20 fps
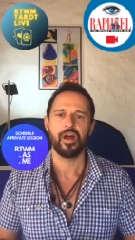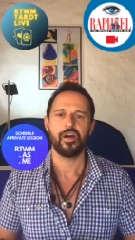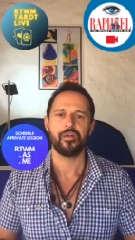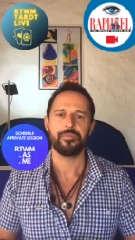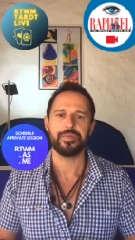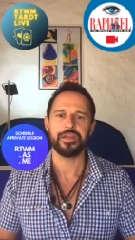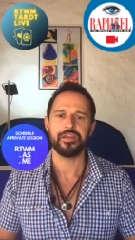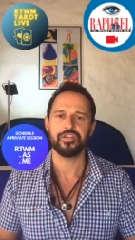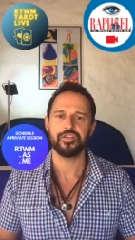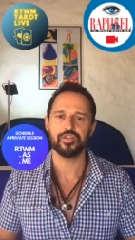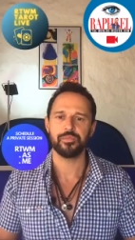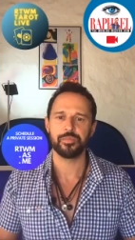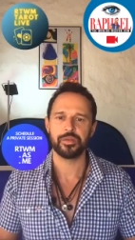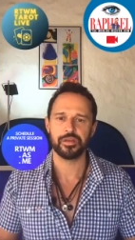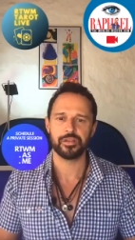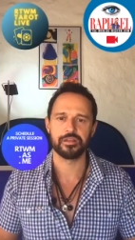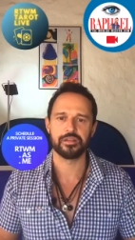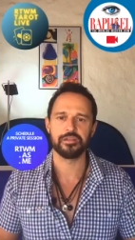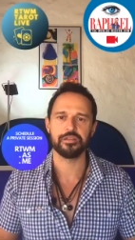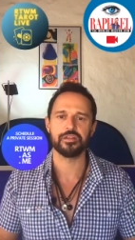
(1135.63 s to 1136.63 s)
being
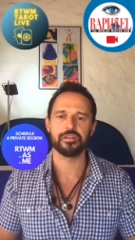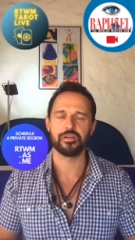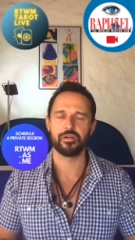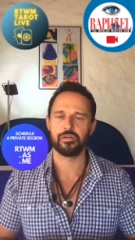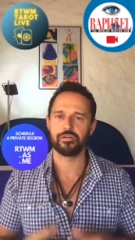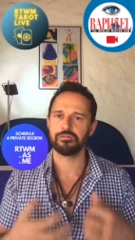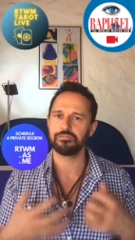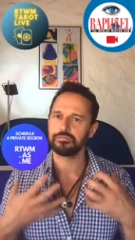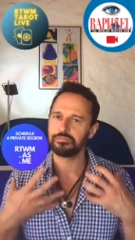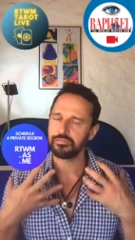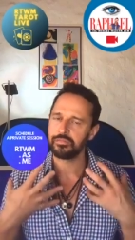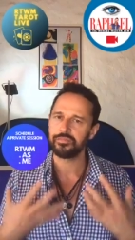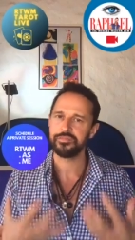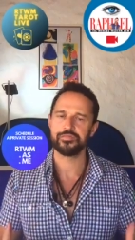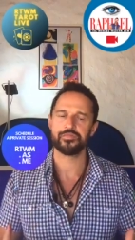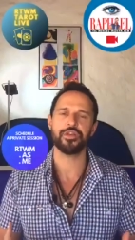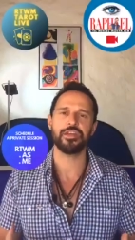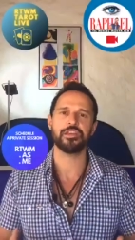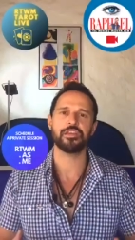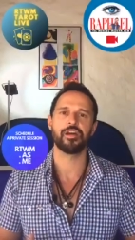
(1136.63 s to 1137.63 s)
human, you know.
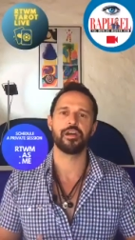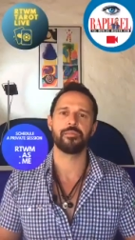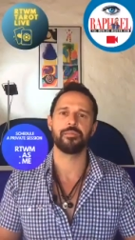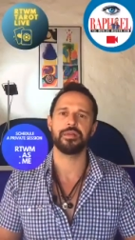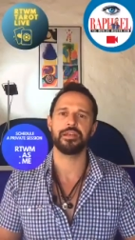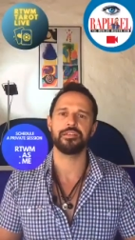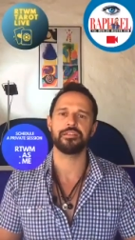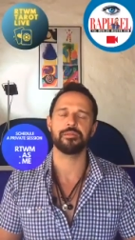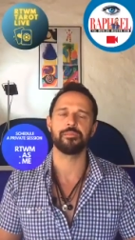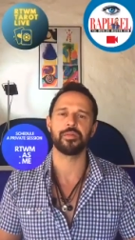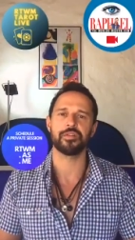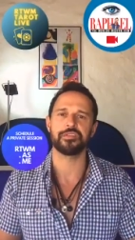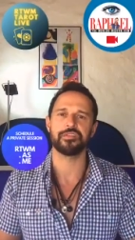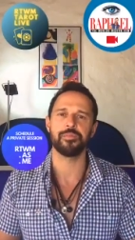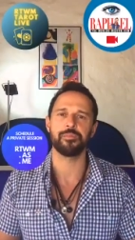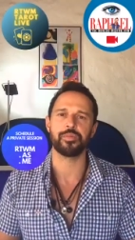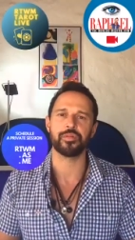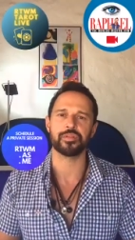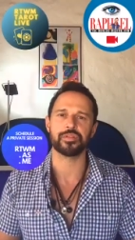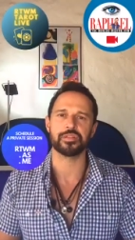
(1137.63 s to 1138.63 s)
Freedom is the most
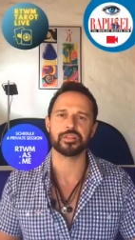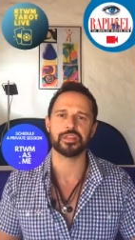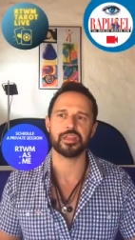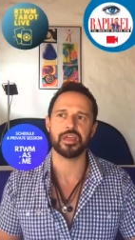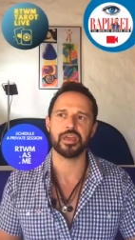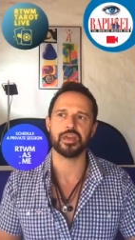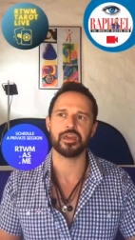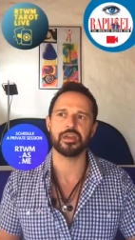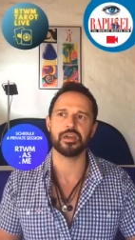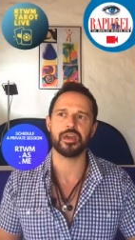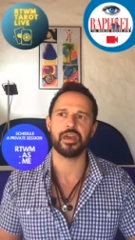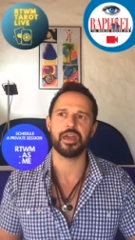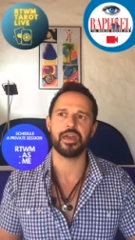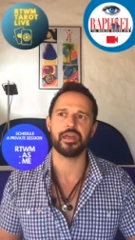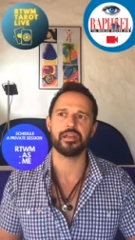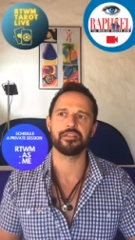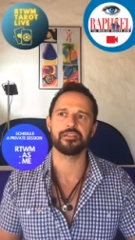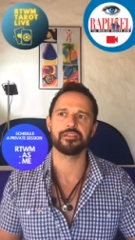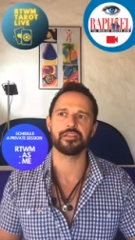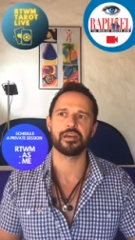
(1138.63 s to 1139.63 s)
important thing,
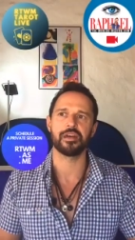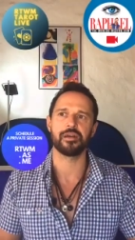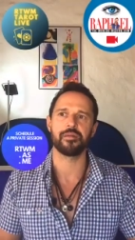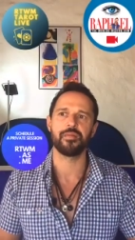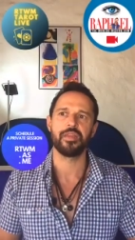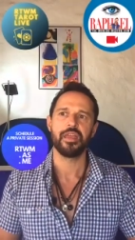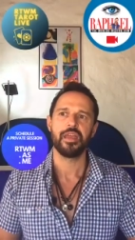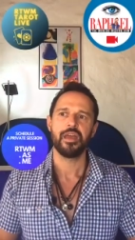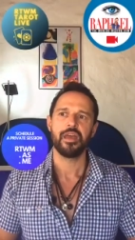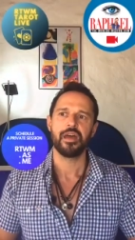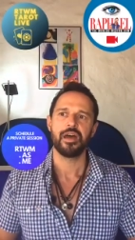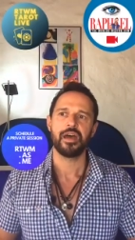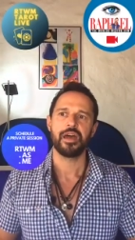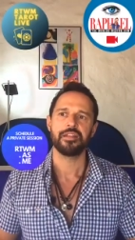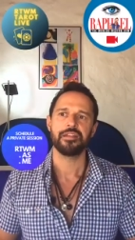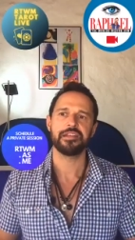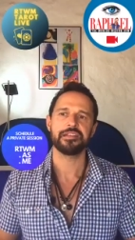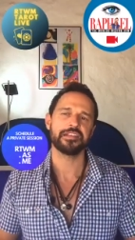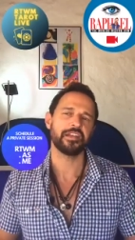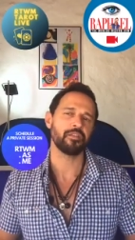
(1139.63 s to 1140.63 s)
and
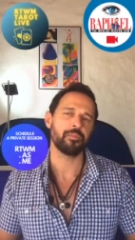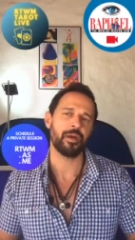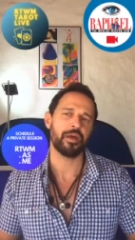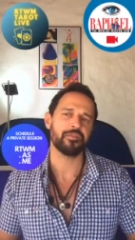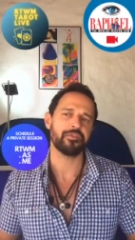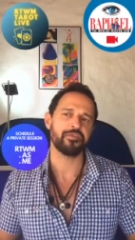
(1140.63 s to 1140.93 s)
it's not about